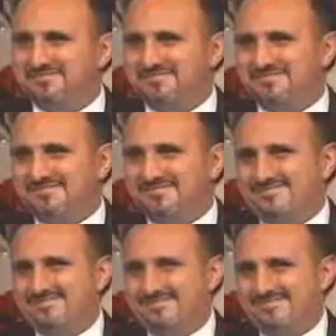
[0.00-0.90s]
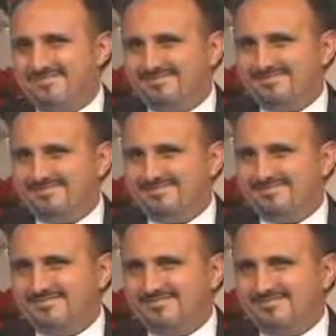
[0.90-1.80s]

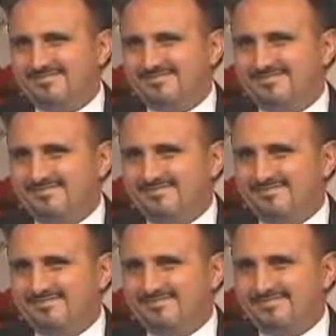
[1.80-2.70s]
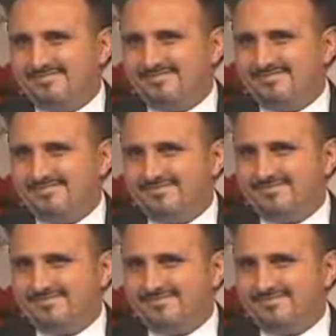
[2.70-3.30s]
Nothing is said.